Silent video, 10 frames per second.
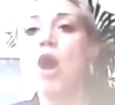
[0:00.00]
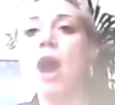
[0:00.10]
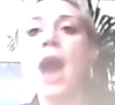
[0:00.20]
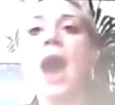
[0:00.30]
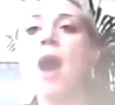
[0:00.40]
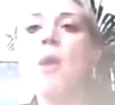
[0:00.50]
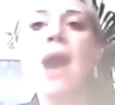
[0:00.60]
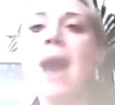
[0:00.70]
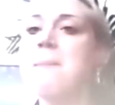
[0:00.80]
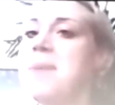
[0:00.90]

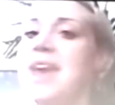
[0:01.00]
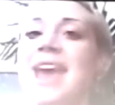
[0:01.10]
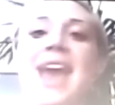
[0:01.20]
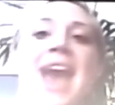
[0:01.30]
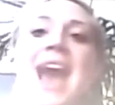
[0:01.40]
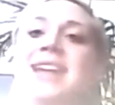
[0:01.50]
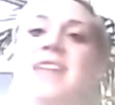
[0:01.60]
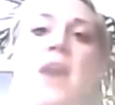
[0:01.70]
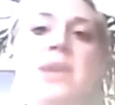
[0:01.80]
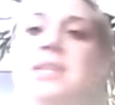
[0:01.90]
happy and
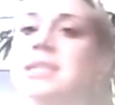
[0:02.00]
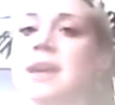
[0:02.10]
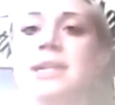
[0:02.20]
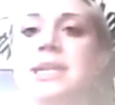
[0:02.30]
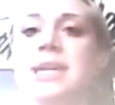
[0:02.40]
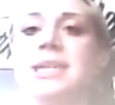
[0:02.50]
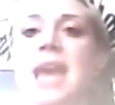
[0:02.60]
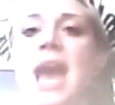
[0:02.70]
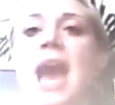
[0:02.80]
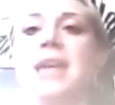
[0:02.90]
how excited
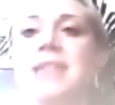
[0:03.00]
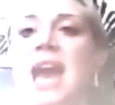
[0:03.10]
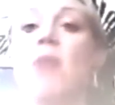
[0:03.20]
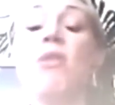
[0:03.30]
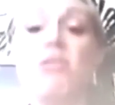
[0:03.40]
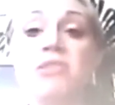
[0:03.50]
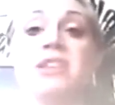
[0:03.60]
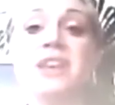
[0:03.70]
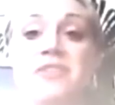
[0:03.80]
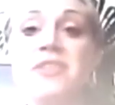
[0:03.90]
and how honoured
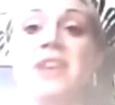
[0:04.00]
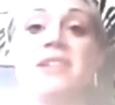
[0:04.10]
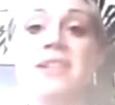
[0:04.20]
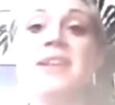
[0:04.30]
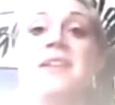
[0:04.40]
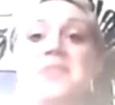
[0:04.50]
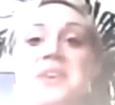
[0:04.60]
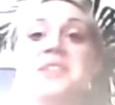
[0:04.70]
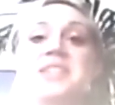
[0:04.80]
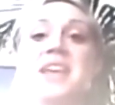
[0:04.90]
I feel
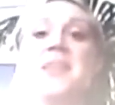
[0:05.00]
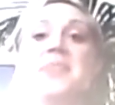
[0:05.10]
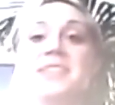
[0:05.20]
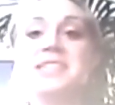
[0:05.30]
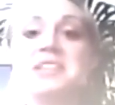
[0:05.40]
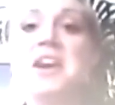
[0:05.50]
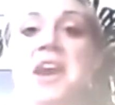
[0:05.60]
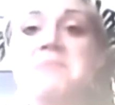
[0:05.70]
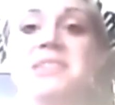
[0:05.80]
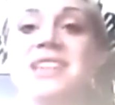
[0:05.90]
that this
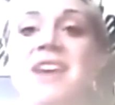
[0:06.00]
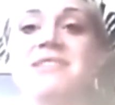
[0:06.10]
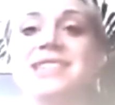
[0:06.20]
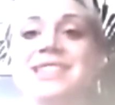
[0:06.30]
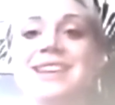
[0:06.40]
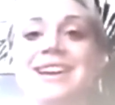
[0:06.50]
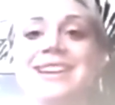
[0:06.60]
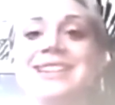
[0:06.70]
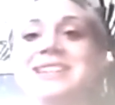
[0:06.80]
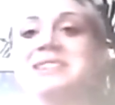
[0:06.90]
time has
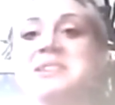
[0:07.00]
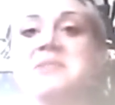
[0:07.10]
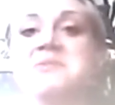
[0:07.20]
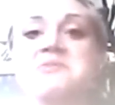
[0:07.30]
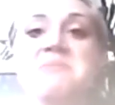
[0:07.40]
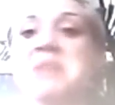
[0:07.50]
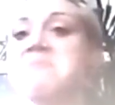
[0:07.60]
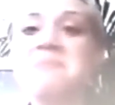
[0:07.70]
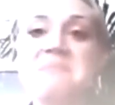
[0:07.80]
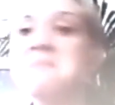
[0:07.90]
coincided with me
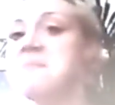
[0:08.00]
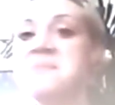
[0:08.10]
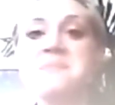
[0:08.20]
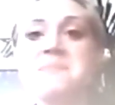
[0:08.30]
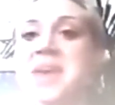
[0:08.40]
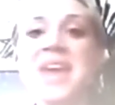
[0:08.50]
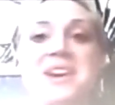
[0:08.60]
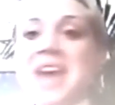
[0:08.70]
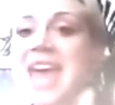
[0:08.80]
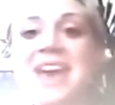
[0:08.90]
being
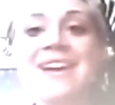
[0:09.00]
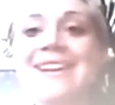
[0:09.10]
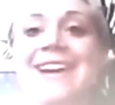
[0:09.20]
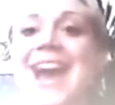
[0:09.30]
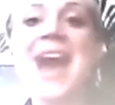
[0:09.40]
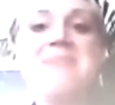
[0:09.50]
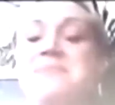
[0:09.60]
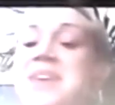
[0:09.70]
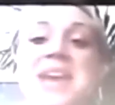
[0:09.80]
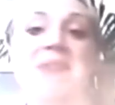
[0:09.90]
here and
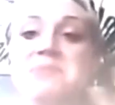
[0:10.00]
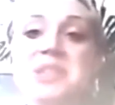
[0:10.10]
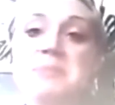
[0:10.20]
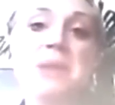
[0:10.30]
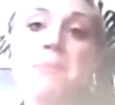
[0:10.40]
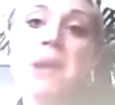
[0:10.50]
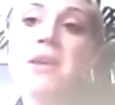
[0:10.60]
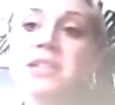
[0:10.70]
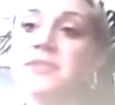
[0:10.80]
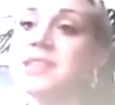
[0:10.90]
being able to be a part of this